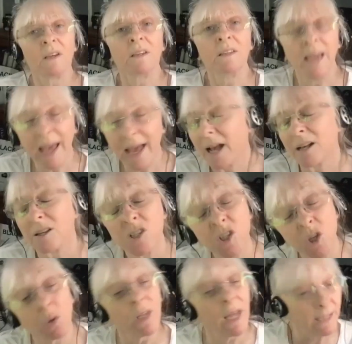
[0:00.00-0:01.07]
Yeah.
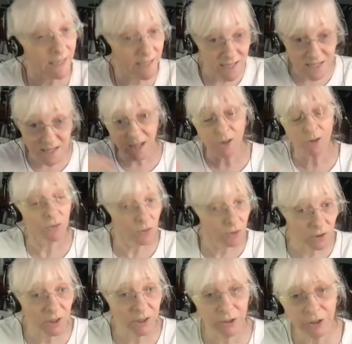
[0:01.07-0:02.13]
So like I said
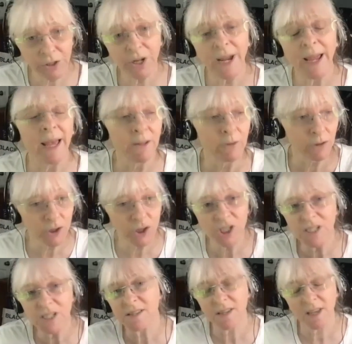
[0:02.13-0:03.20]
earlier,
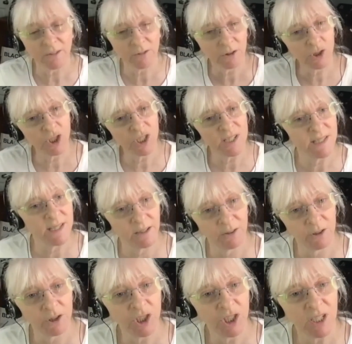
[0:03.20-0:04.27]
energy is energy is
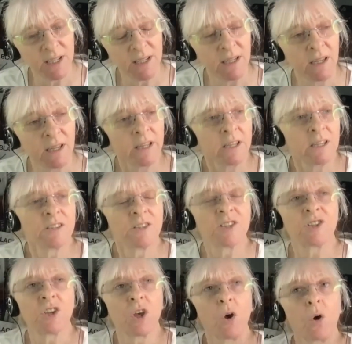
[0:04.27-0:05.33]
energy.
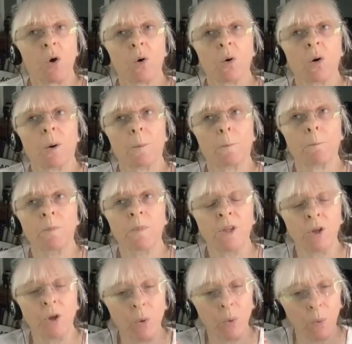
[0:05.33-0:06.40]
So,
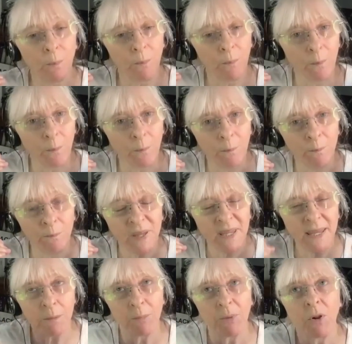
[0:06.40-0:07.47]

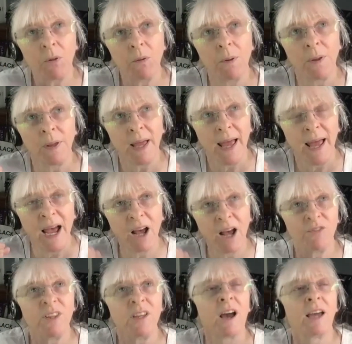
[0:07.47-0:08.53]
people
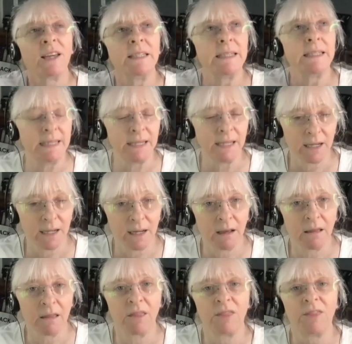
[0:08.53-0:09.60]
have the
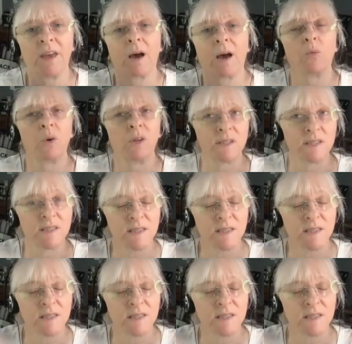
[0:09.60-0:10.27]
idea that when